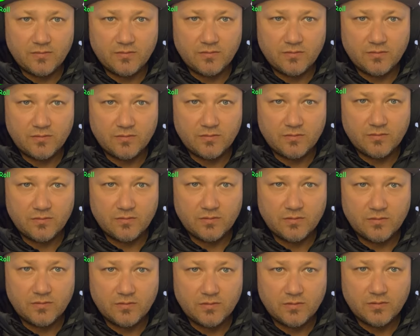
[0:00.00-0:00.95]

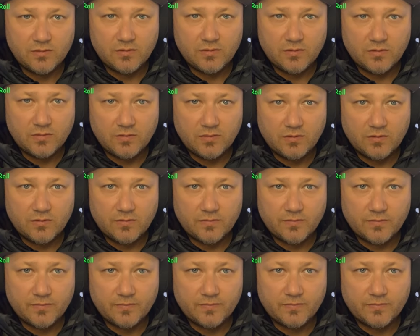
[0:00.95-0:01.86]
No one is speaking in this clip.